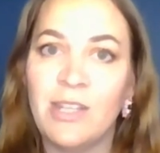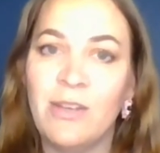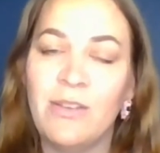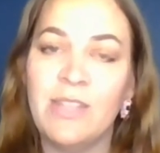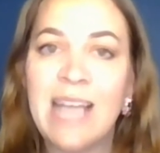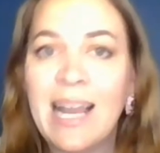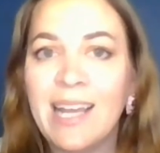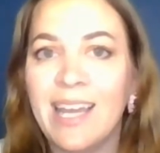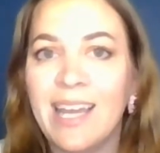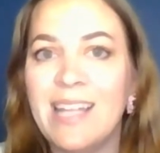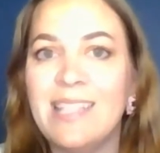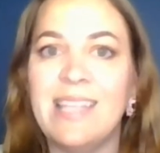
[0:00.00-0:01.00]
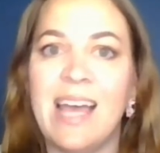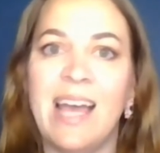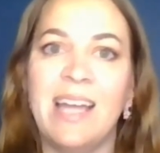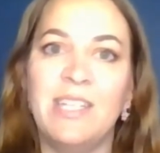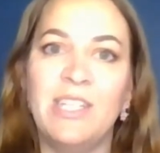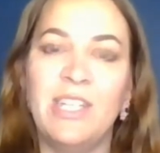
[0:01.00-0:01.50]
to the delegates
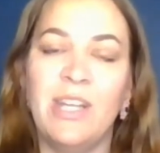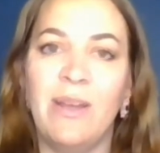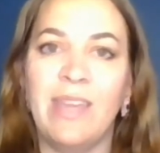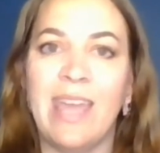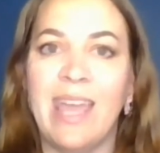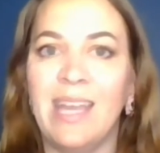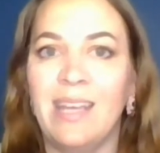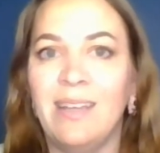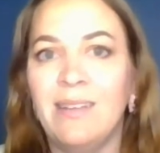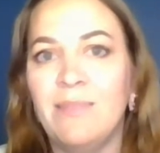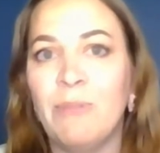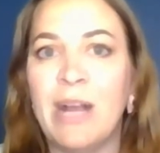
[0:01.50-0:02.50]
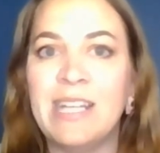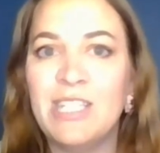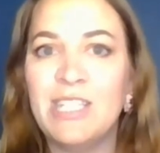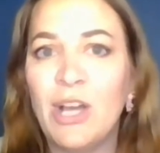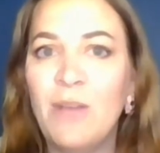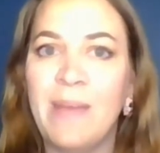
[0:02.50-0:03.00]
and, you know, getting
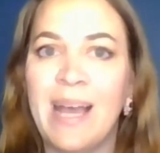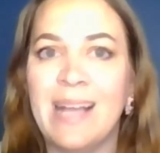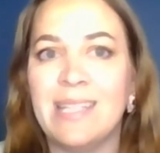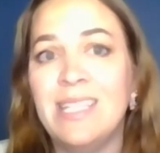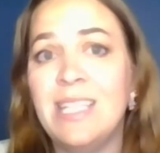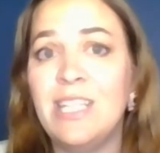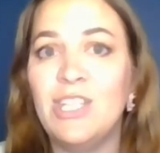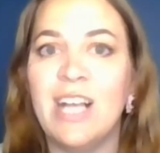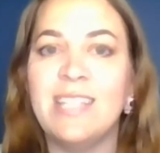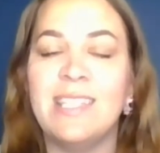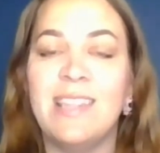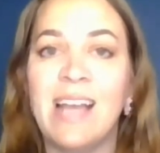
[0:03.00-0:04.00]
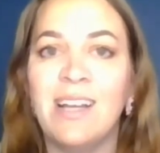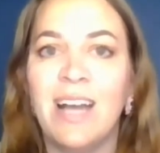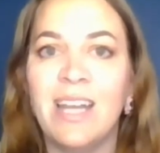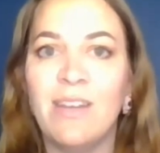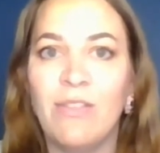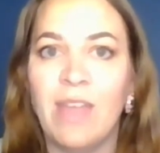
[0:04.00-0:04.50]
branded tote bags and t-shirts and that
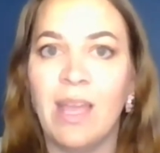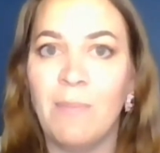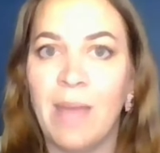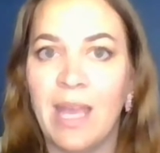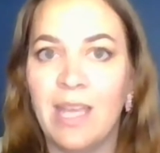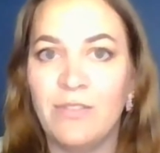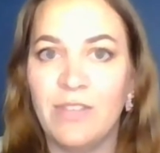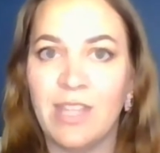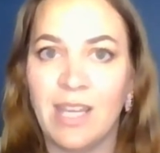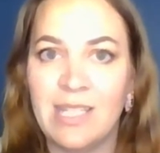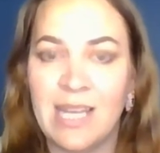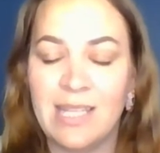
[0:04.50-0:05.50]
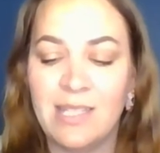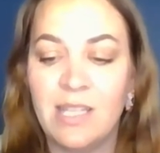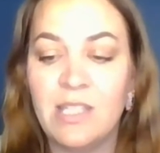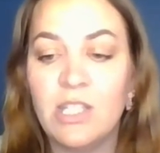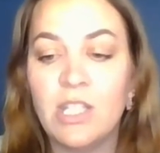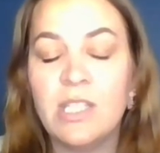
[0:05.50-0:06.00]
kind of thing made for the
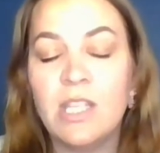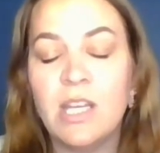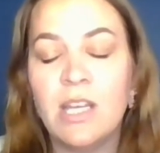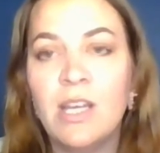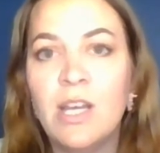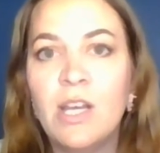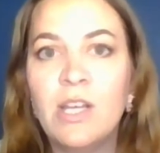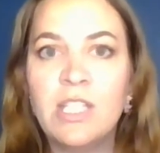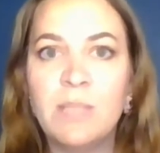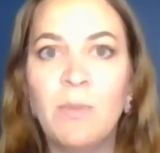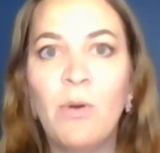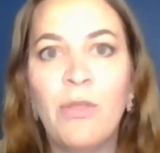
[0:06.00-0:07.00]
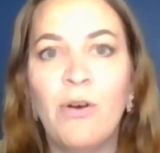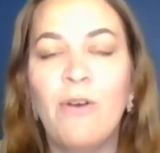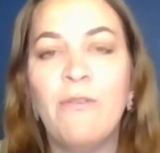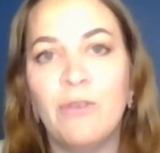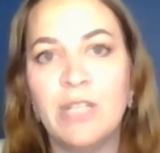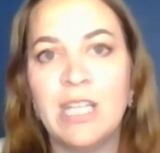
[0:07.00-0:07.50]
contestants, just the small
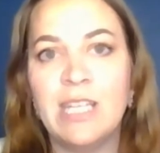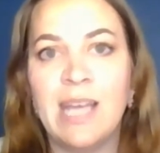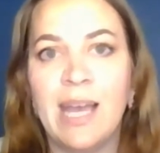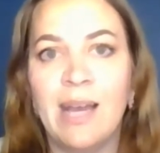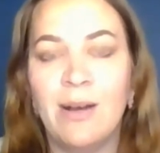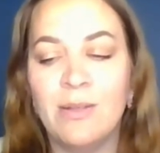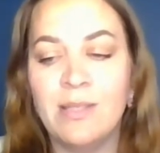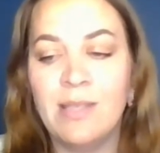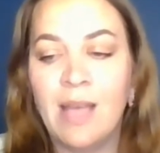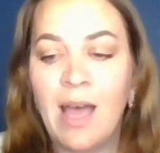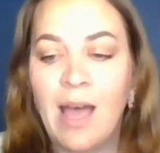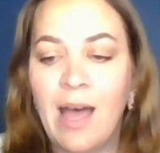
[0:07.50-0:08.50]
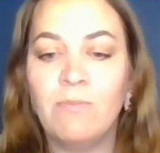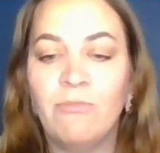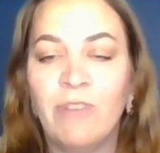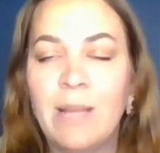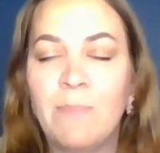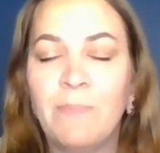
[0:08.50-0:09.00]
thoughtful details
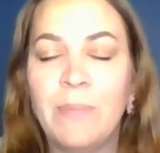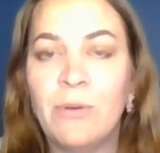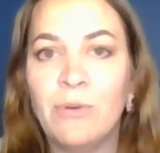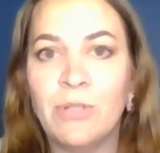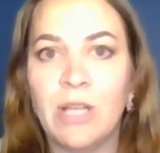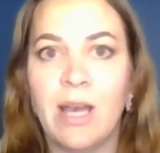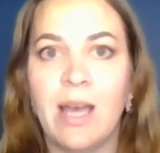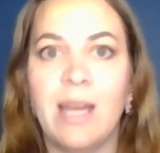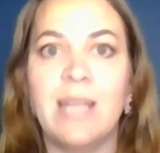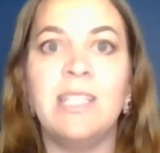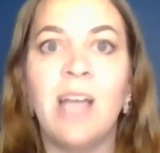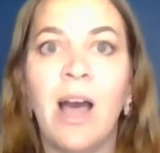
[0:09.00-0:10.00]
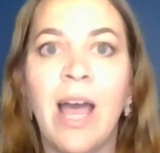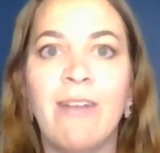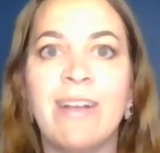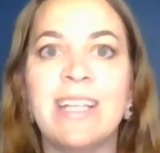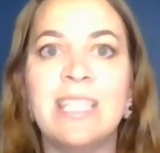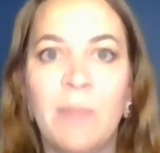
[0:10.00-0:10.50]
really build an entire
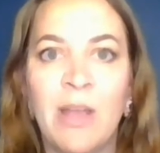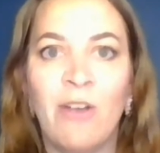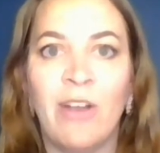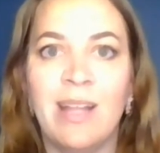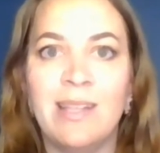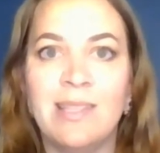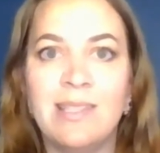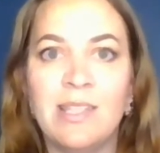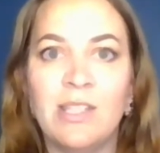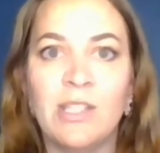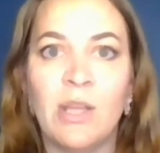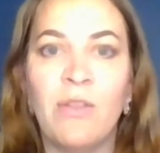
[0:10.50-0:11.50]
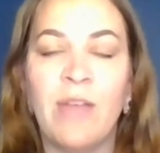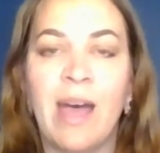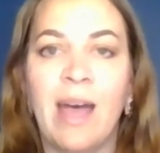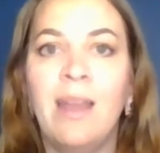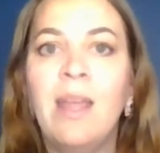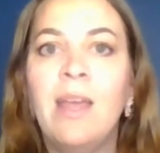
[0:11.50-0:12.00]
experience so
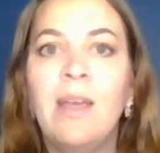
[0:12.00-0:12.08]
that